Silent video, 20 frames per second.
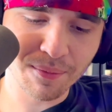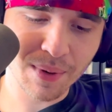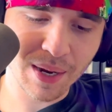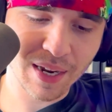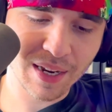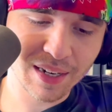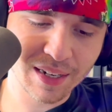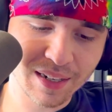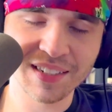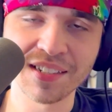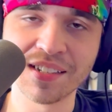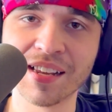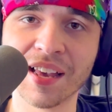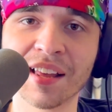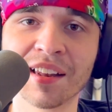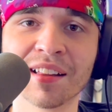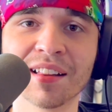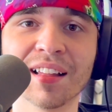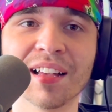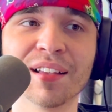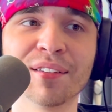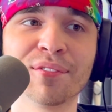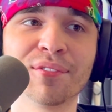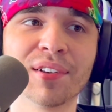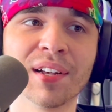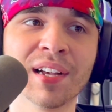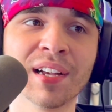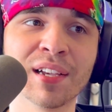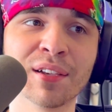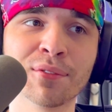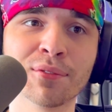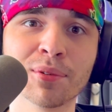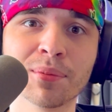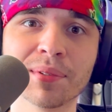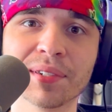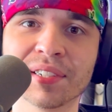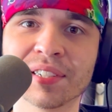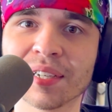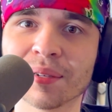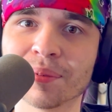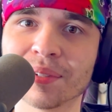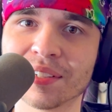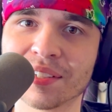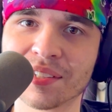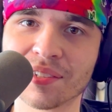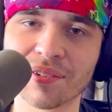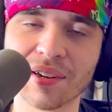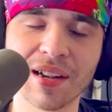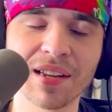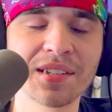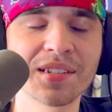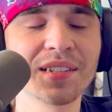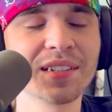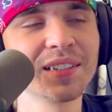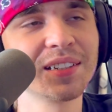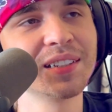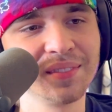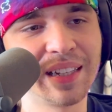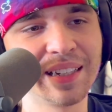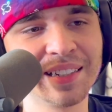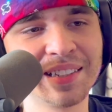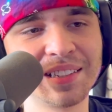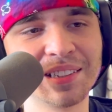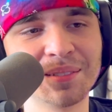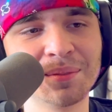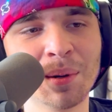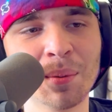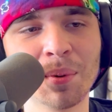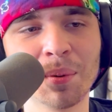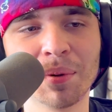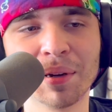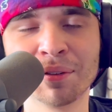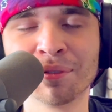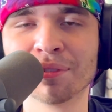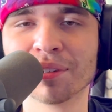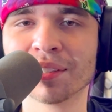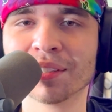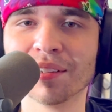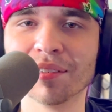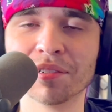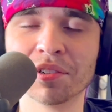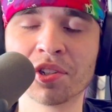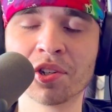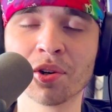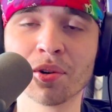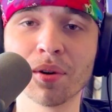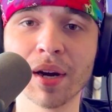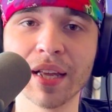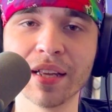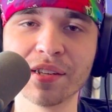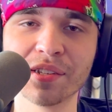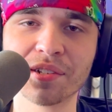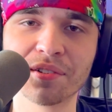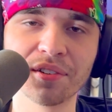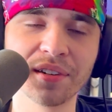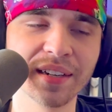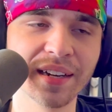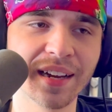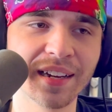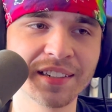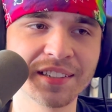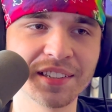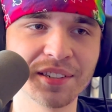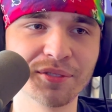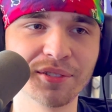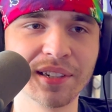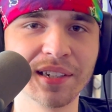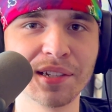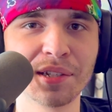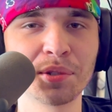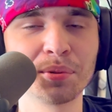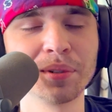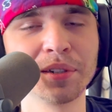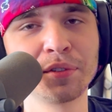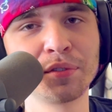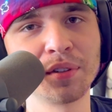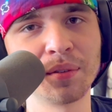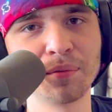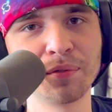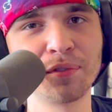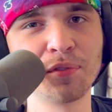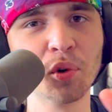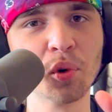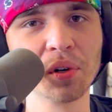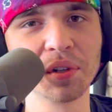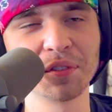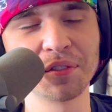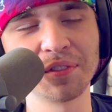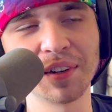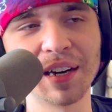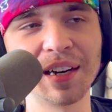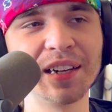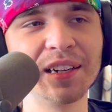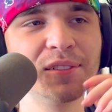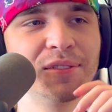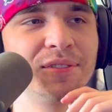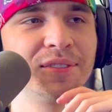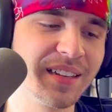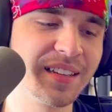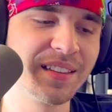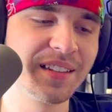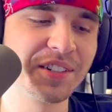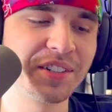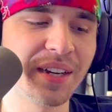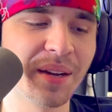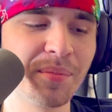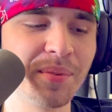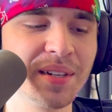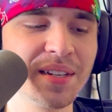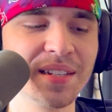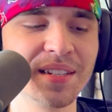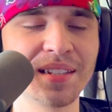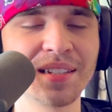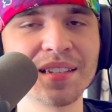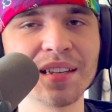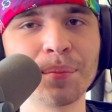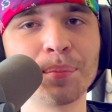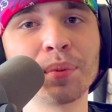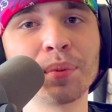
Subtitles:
man. Date A Live 5 will be coming soon. I still remember my fucking crazed reaction when it switched from 4 to 5. In the Japanese, it said